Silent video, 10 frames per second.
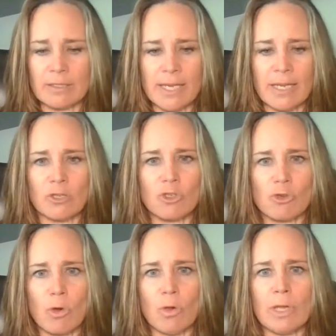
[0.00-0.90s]
take
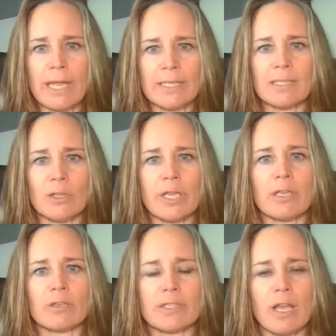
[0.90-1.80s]
control and to look at
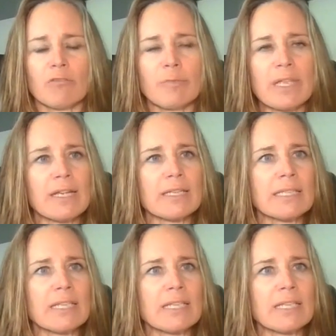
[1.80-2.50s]
yourself because